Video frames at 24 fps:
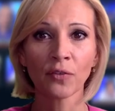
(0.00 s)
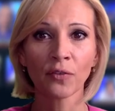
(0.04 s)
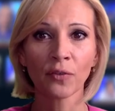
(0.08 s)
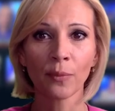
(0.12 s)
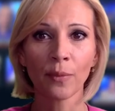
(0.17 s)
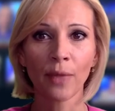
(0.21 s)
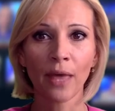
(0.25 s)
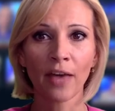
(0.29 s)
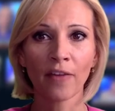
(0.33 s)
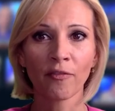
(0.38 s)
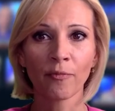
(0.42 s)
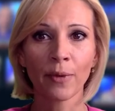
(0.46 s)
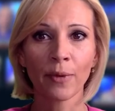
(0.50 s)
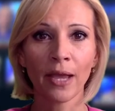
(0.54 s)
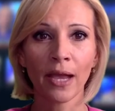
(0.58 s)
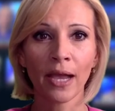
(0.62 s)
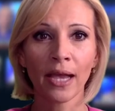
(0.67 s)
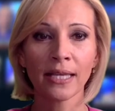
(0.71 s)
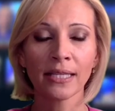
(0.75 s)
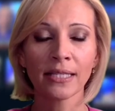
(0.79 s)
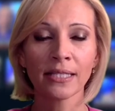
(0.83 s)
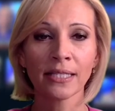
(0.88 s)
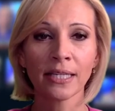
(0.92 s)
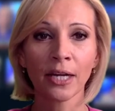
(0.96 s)
from the
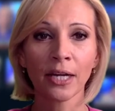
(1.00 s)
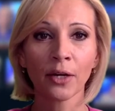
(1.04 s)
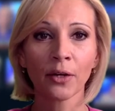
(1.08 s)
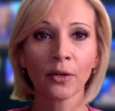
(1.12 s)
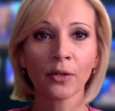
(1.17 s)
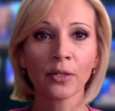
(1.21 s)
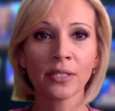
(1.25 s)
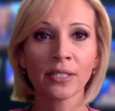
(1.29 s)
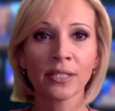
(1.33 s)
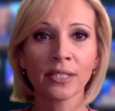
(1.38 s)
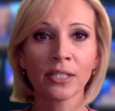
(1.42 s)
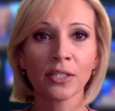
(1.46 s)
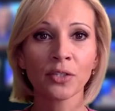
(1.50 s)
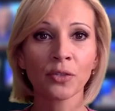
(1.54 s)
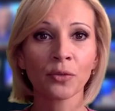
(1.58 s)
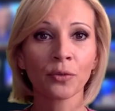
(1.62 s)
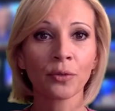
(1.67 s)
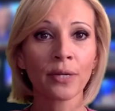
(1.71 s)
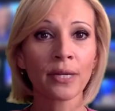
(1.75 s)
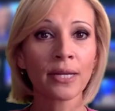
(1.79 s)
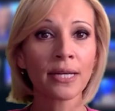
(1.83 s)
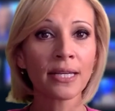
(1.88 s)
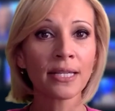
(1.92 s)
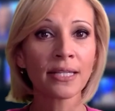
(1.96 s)
FBI's Terrorist
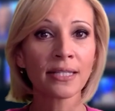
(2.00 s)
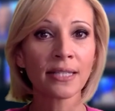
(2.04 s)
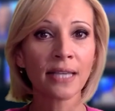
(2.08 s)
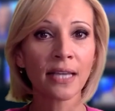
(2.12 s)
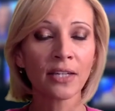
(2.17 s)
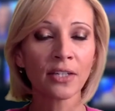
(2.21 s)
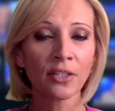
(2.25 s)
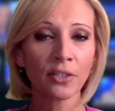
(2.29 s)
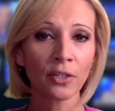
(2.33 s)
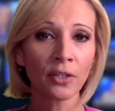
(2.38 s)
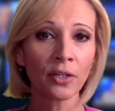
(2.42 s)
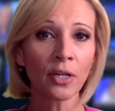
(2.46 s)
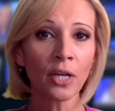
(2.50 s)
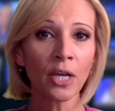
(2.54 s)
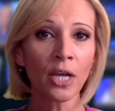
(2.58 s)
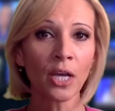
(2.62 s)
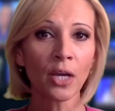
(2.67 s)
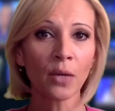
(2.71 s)
Screening Center,